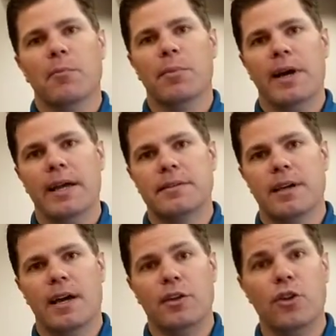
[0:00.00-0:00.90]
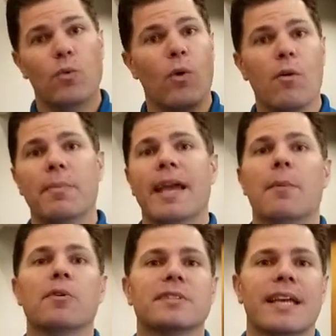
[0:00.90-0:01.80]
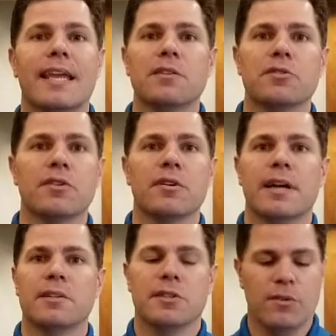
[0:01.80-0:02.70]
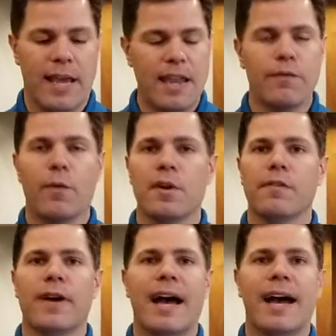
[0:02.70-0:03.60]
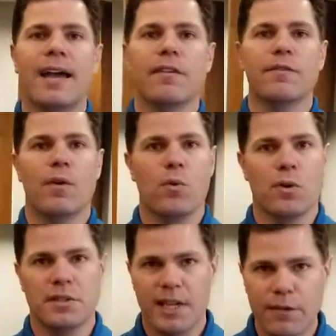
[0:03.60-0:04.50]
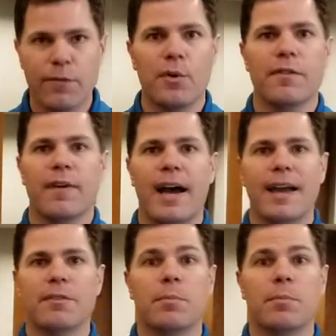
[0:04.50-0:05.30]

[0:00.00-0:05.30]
but you won't be able to enter until 8:45 or 10:45,